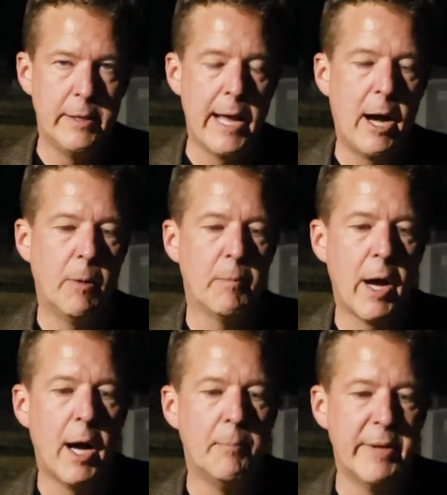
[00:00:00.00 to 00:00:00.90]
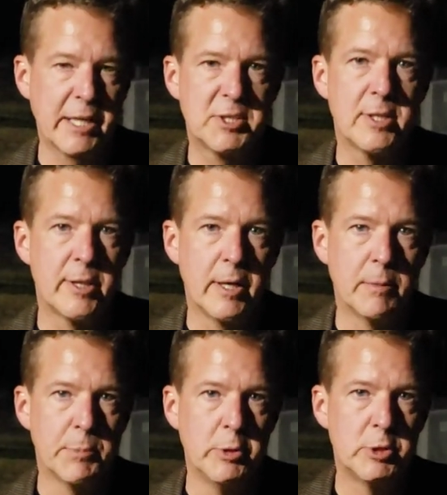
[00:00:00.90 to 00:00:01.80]
Now, um, next to
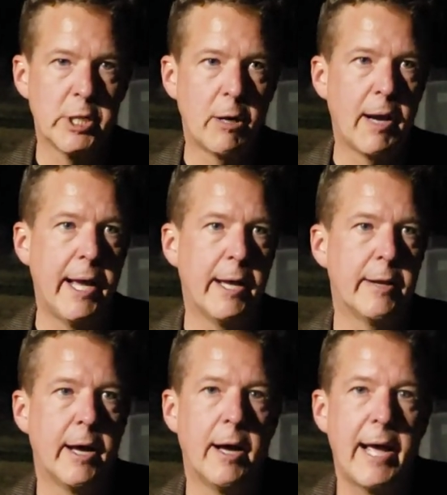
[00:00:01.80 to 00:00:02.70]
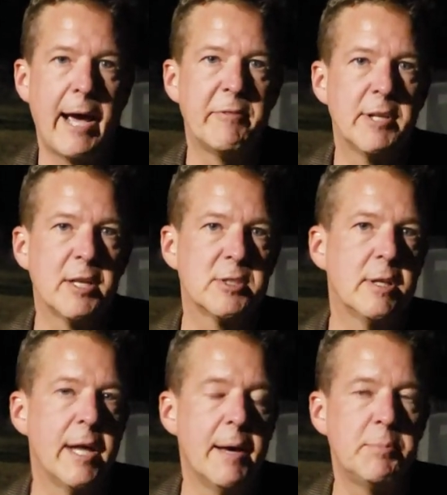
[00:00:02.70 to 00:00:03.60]
the blue chair, I had uh, half a
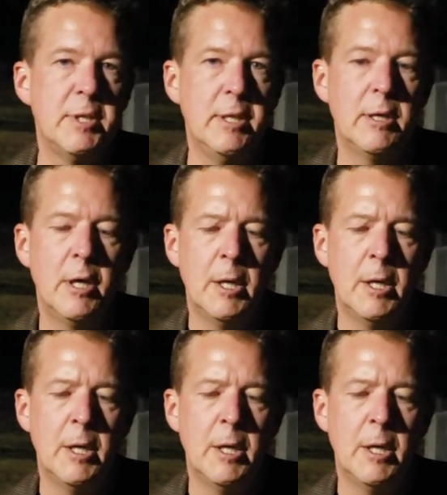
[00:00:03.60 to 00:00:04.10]
dozen empty